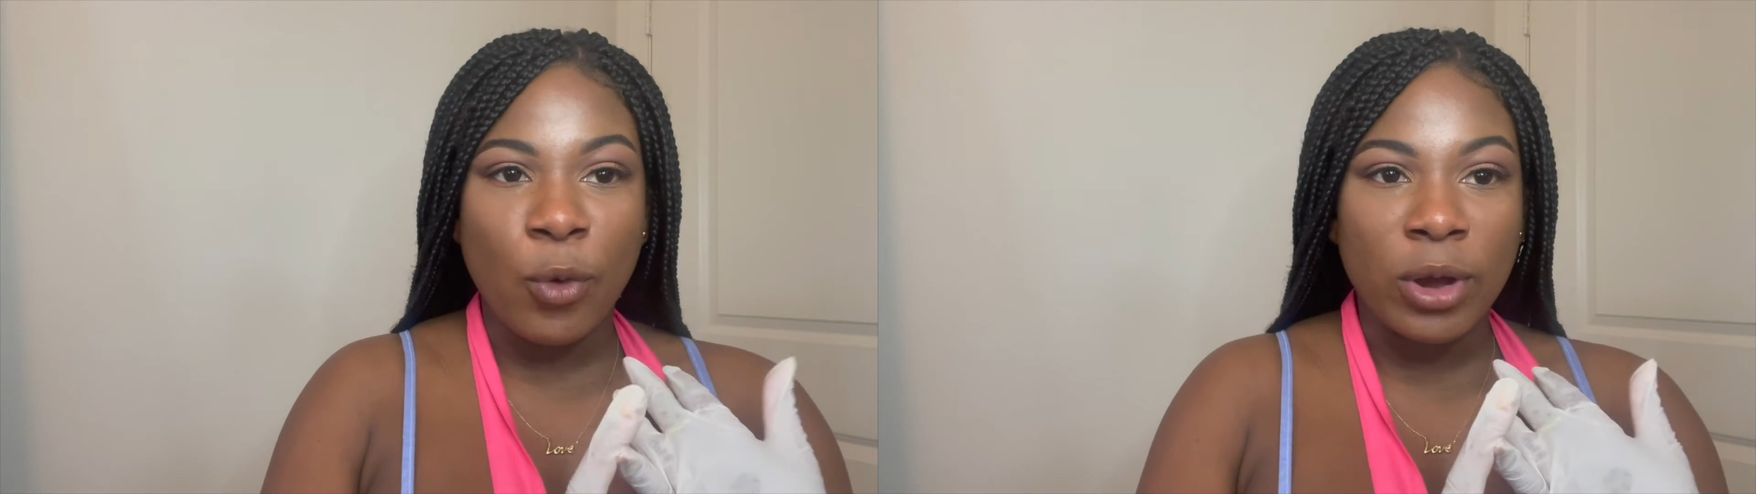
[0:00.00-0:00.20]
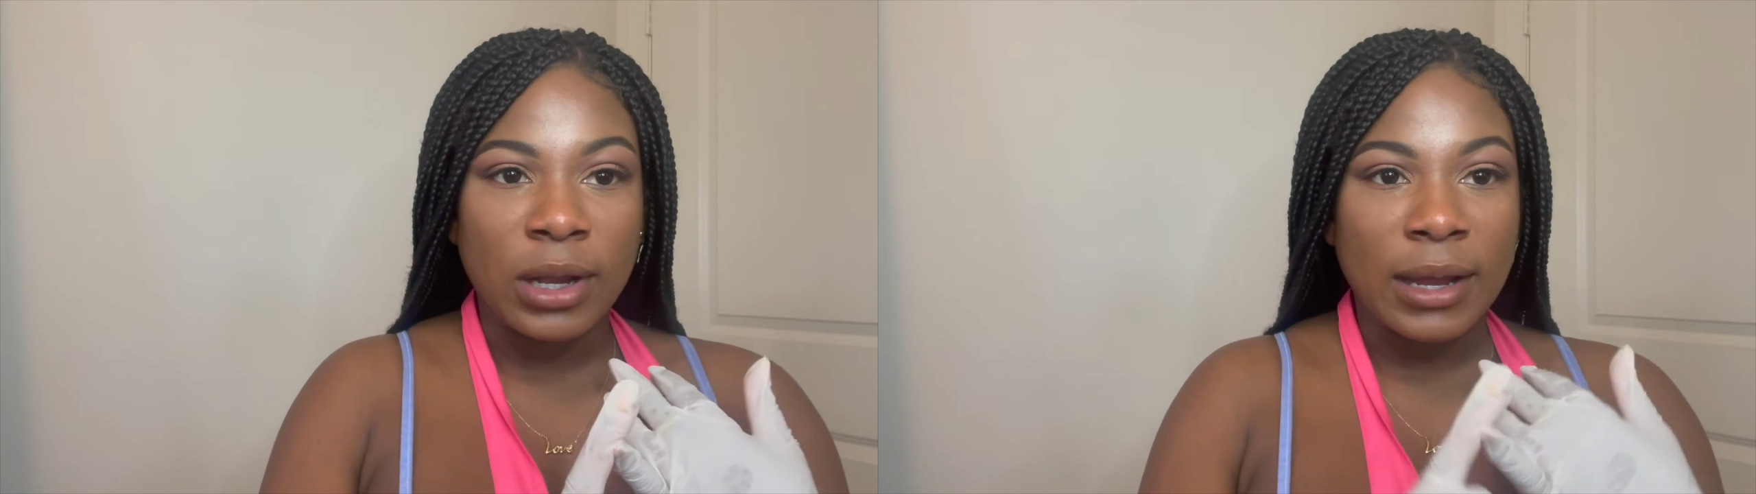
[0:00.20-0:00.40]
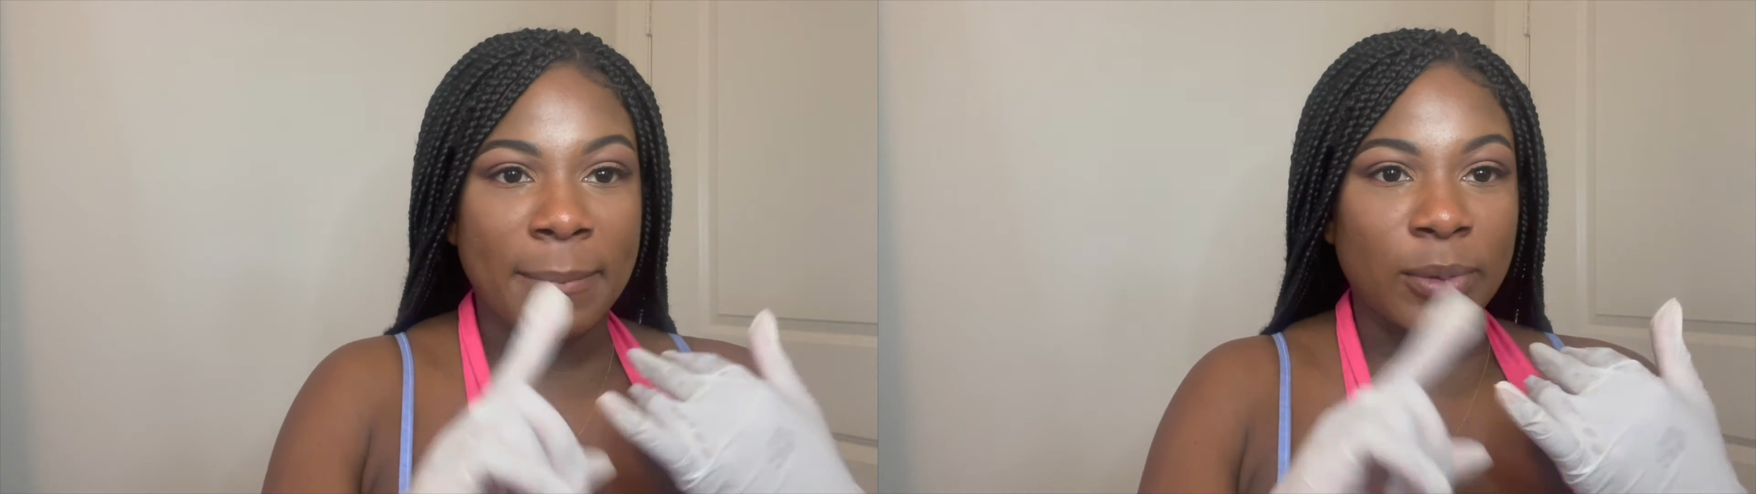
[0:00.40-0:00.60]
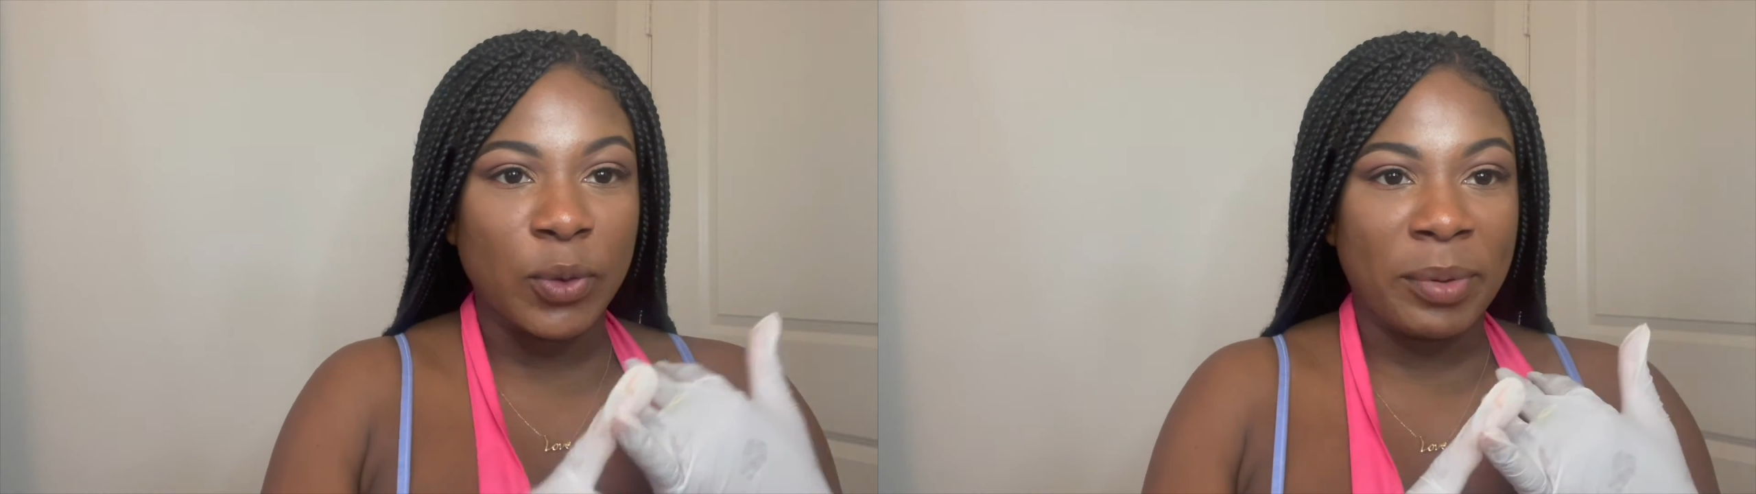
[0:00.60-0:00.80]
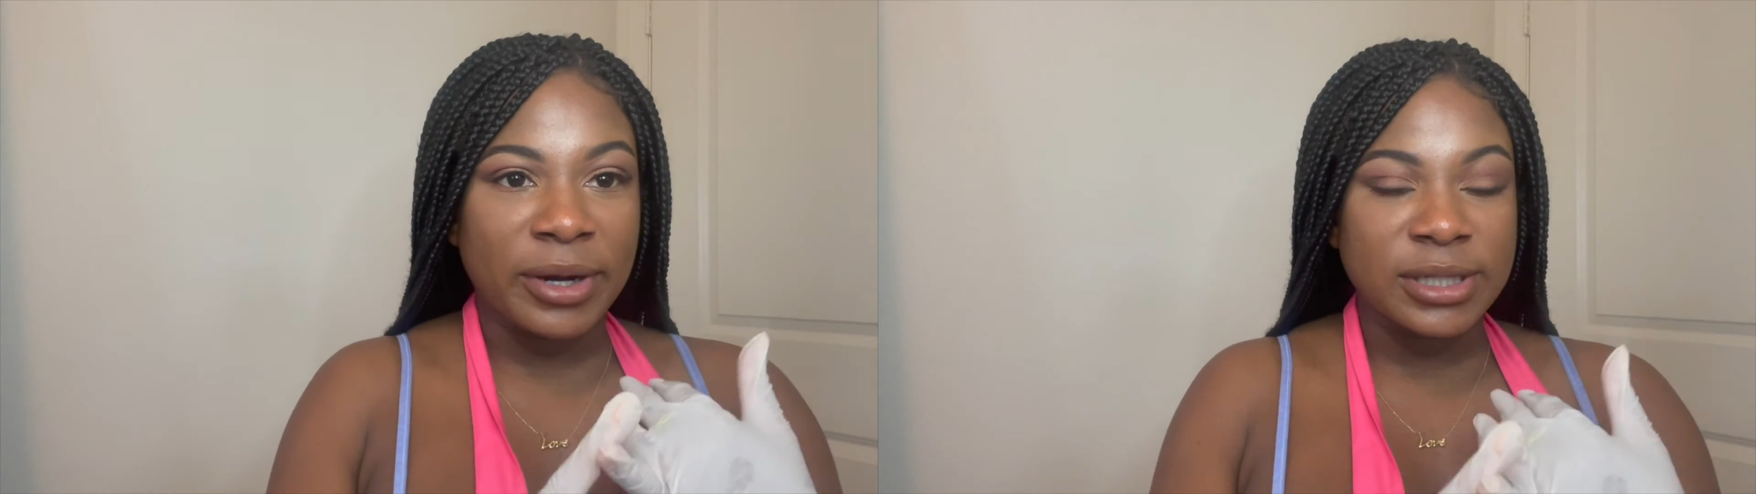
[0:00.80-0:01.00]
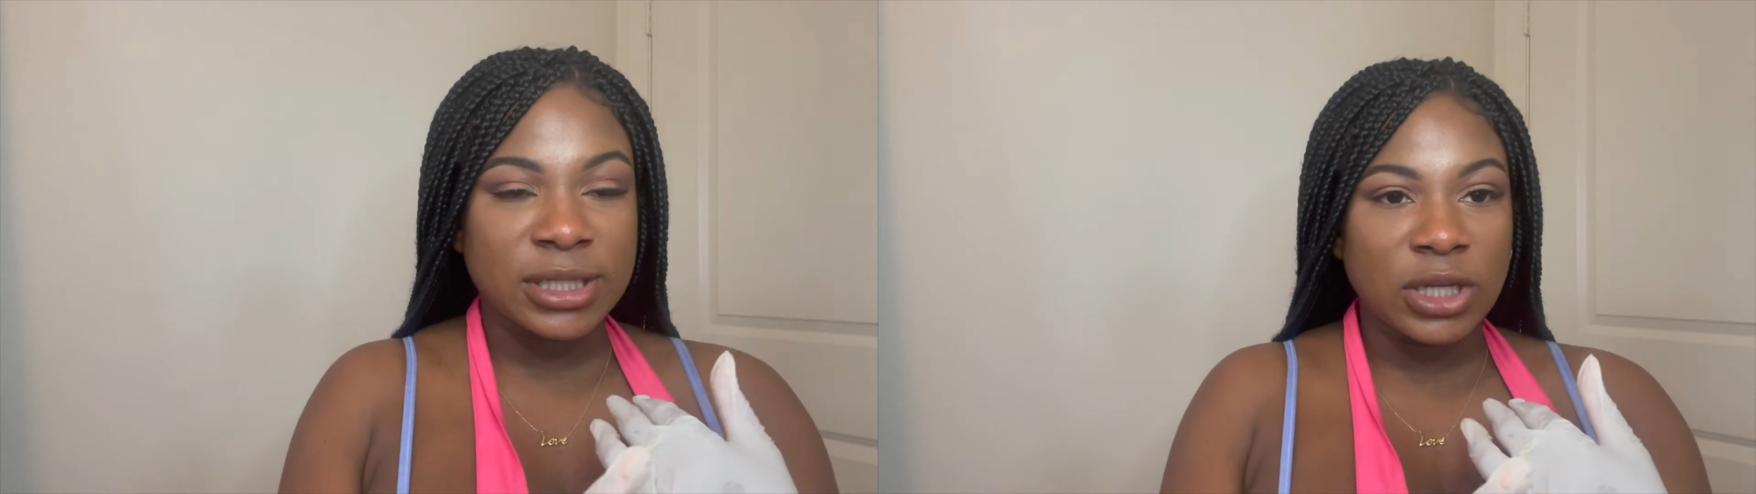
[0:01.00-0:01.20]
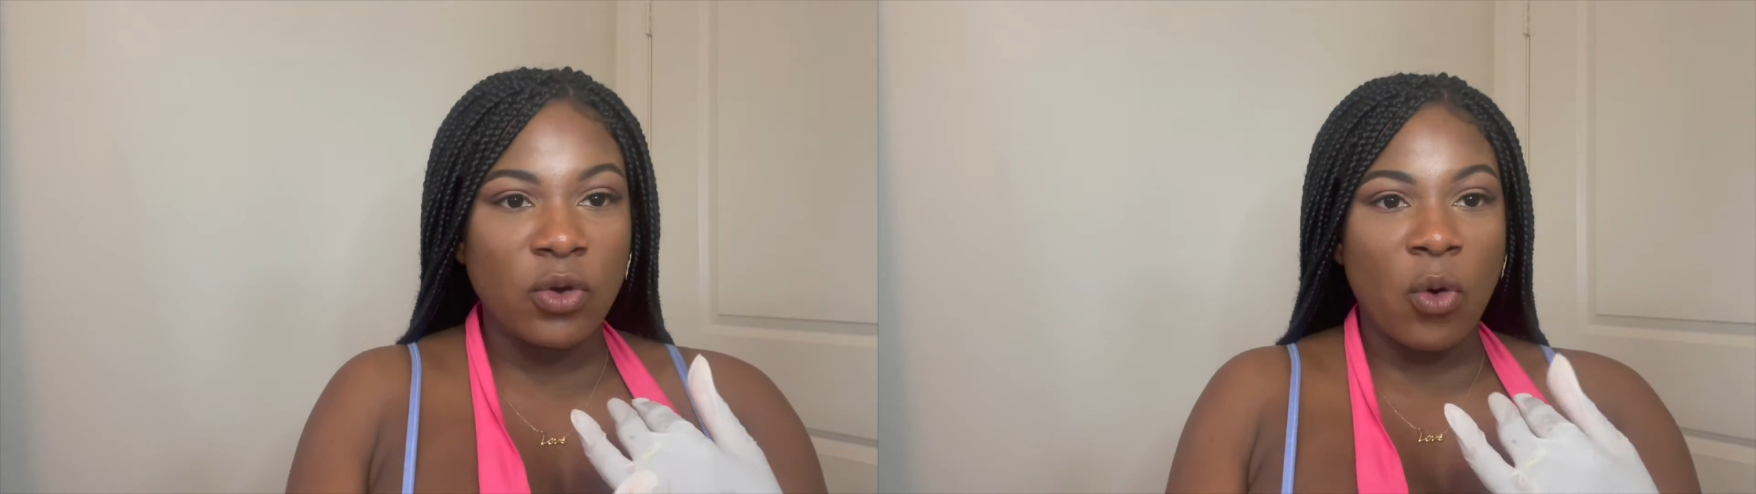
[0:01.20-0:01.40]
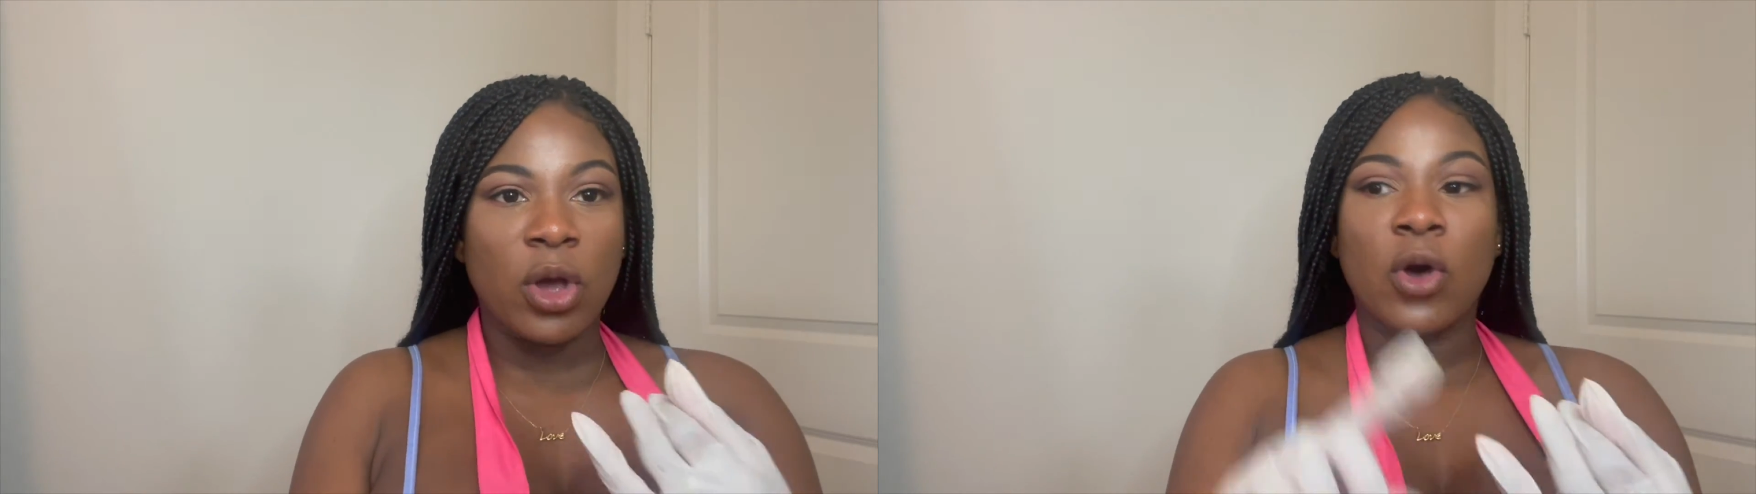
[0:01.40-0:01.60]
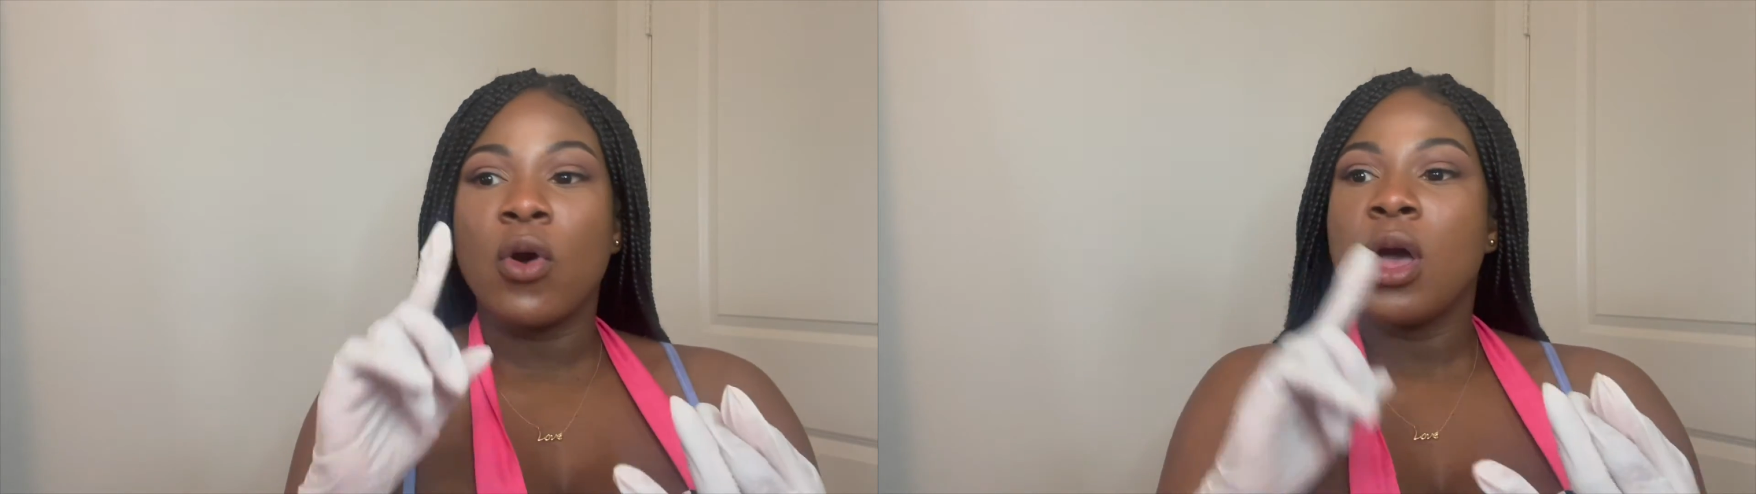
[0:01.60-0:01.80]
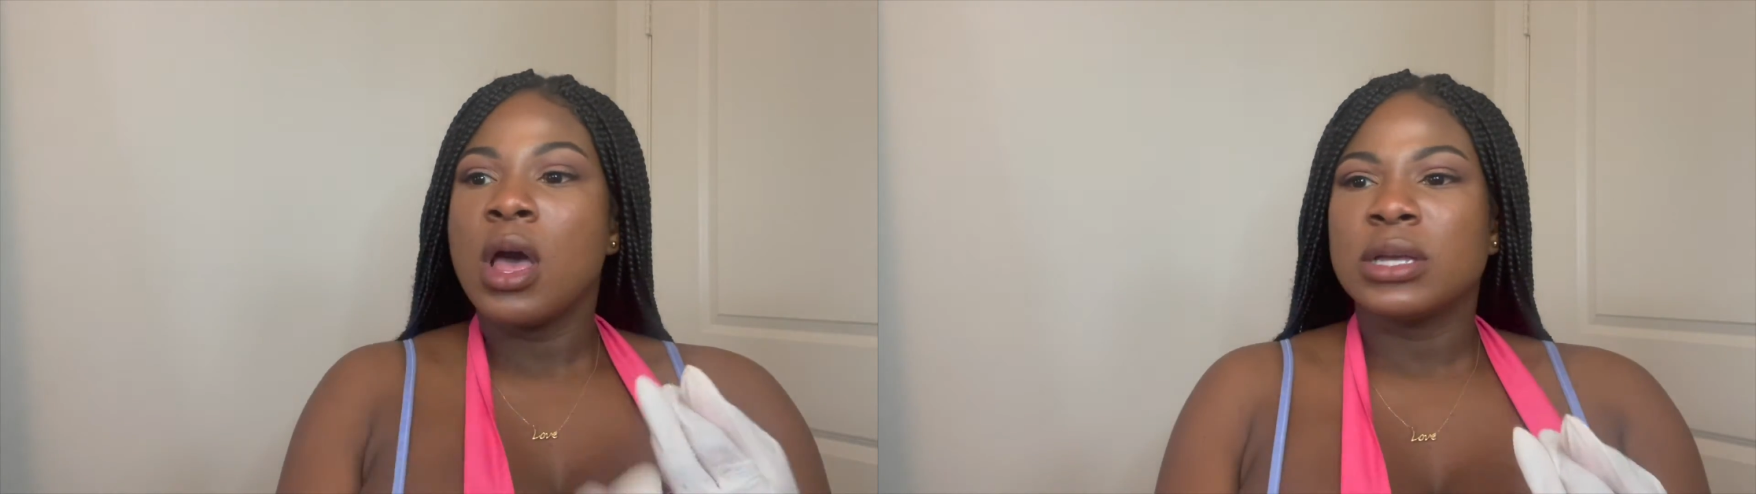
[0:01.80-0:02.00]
oil like blueberry seed oil,